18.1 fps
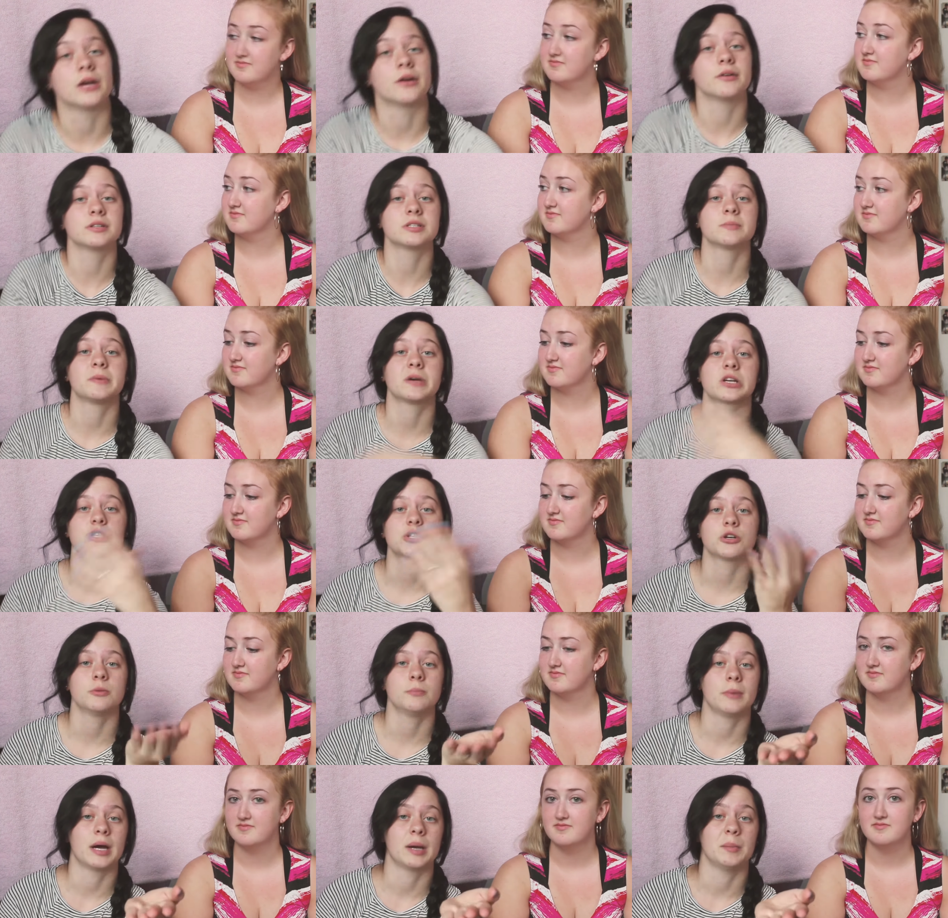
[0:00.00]
Speaker 1: here's a picture
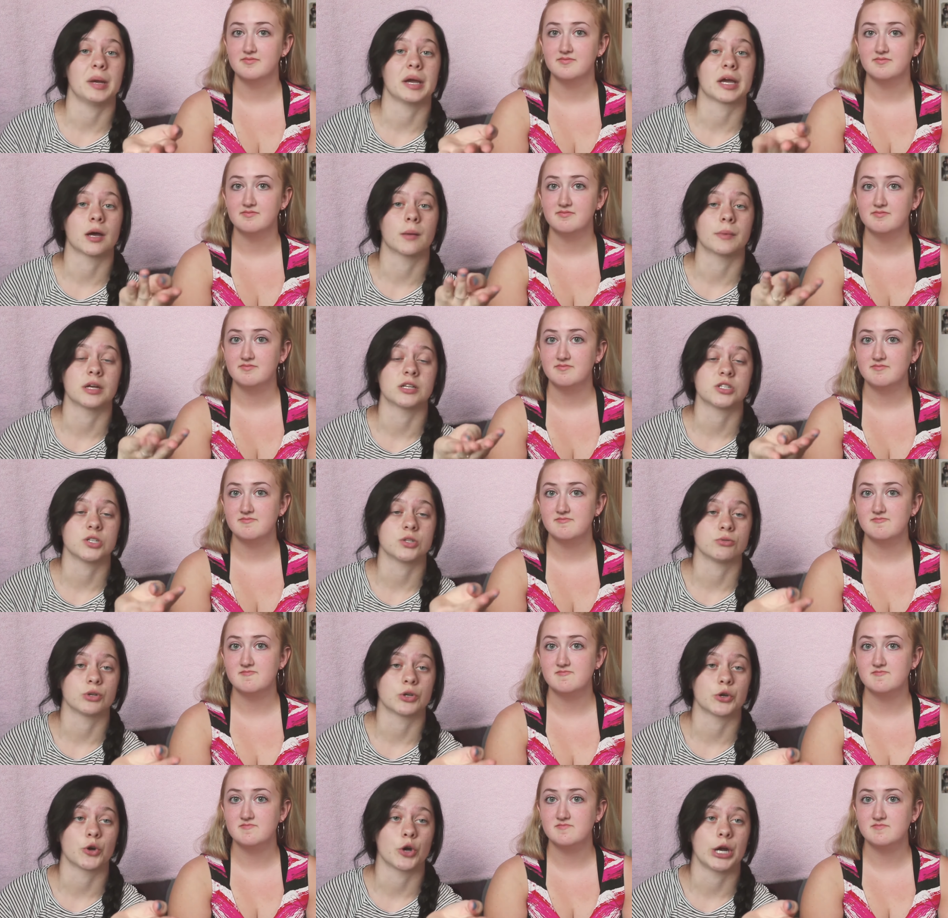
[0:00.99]
of my makeup that she's
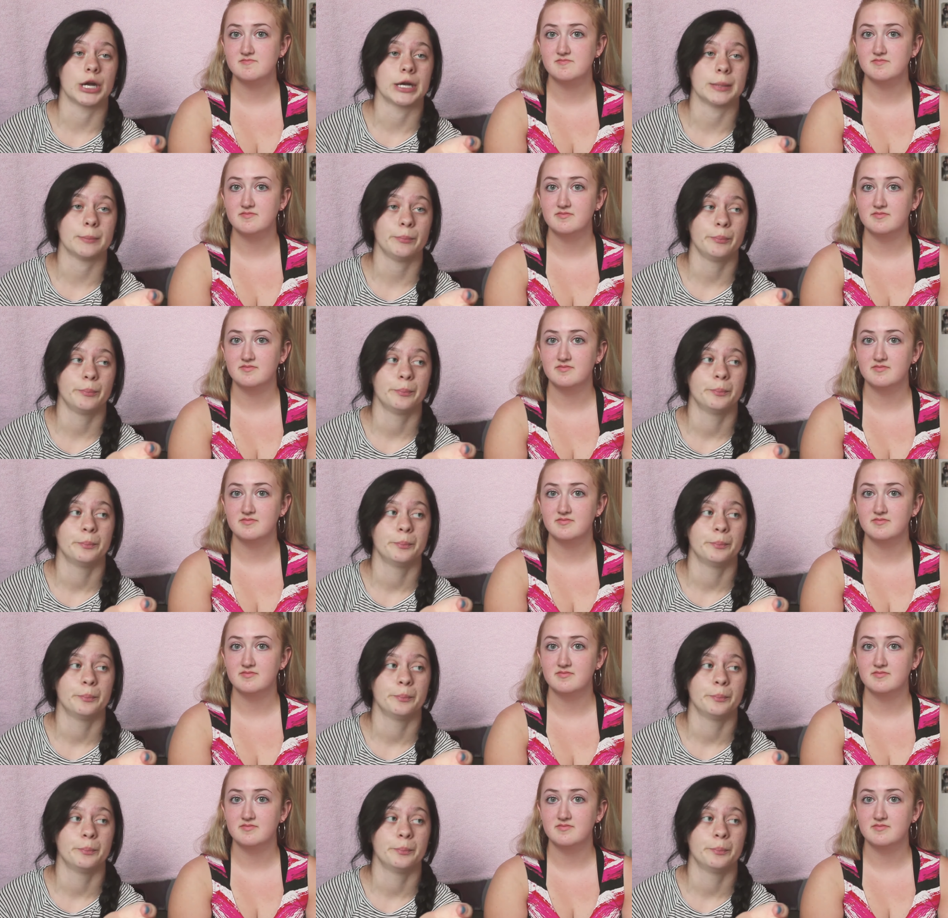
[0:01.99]
recreating.